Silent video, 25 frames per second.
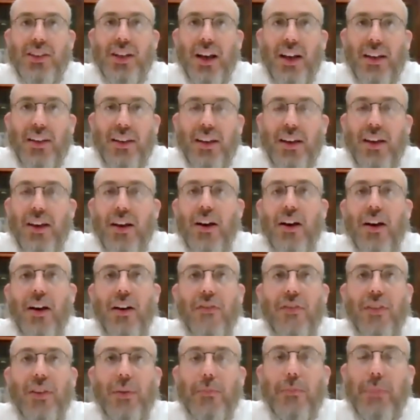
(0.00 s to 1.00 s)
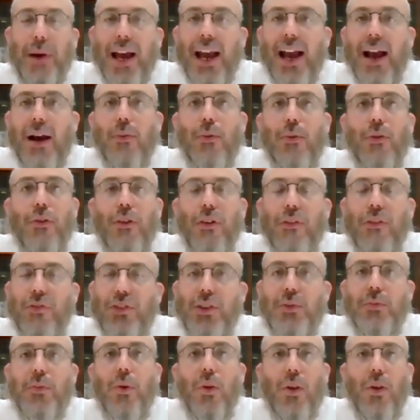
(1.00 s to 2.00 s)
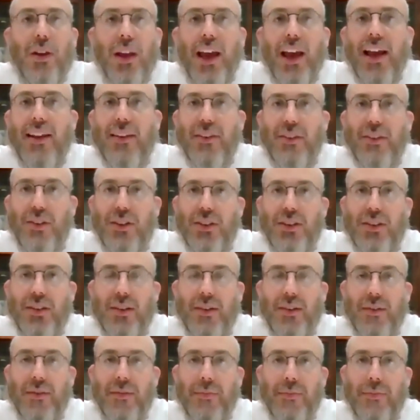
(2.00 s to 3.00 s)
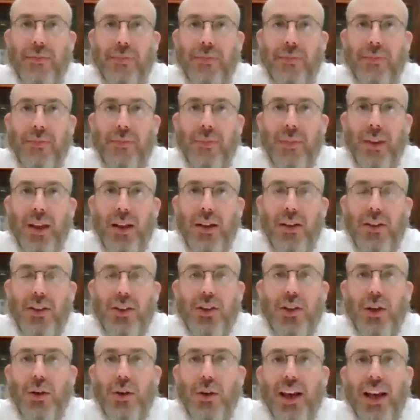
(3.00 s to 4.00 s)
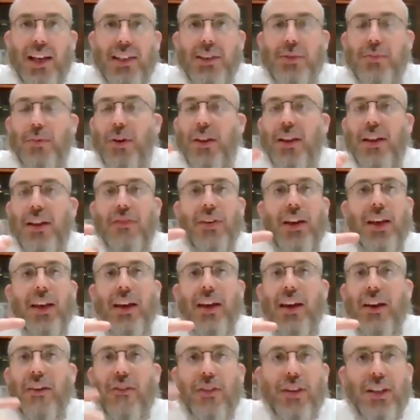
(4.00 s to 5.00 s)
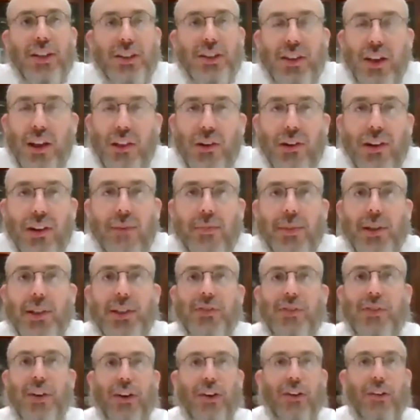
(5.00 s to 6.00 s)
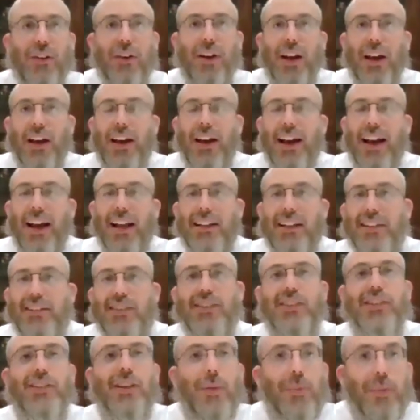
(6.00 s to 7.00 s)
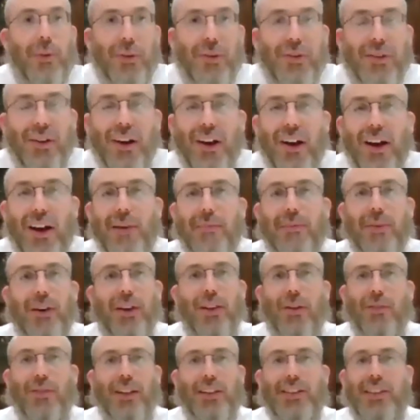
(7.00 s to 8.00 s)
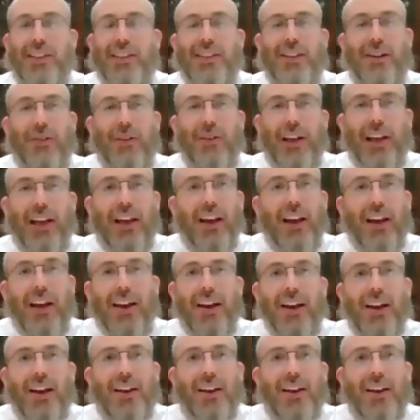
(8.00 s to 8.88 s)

this idea of the power of small candles. So yes, we're living here in the Southern Hemisphere and it's summertime. You don't necessarily